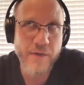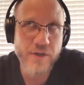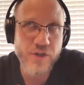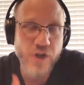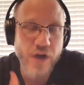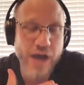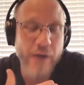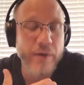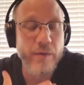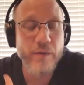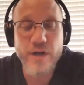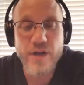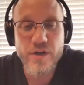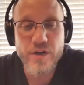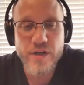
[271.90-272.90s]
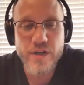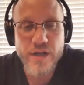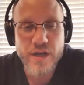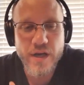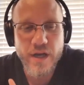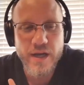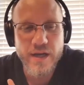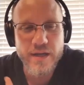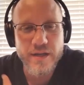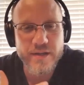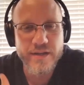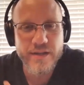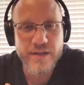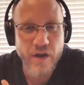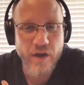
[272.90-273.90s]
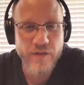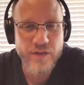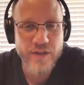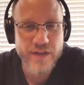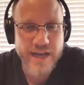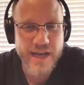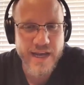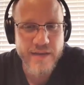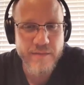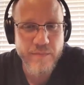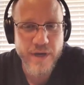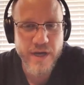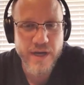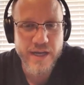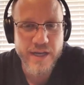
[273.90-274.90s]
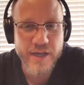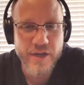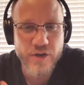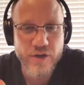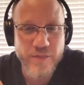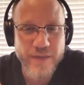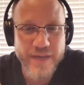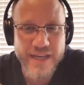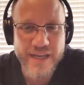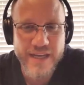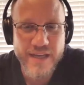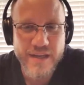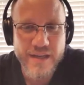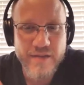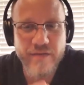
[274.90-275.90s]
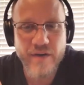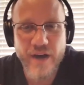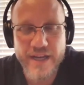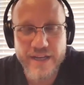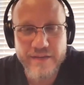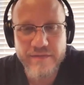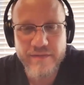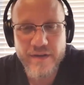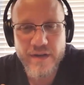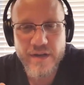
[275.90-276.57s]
I'm not sure how it would look on the day, but it could be 5-10